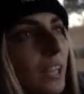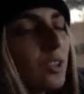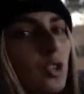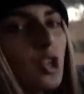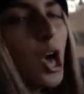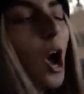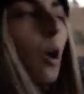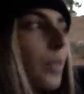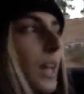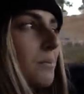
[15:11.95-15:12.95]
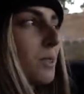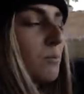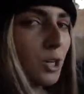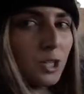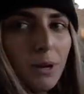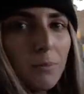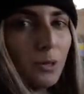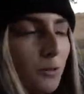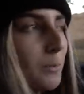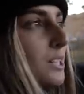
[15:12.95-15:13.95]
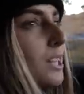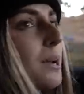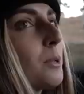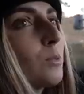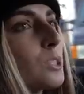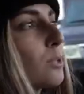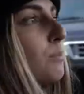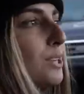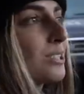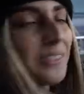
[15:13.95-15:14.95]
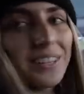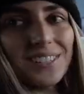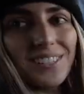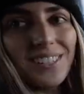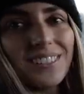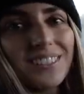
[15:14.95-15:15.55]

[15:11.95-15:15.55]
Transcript: I don't know that I'm in the market to buy Performante. I mean, what's the price on this?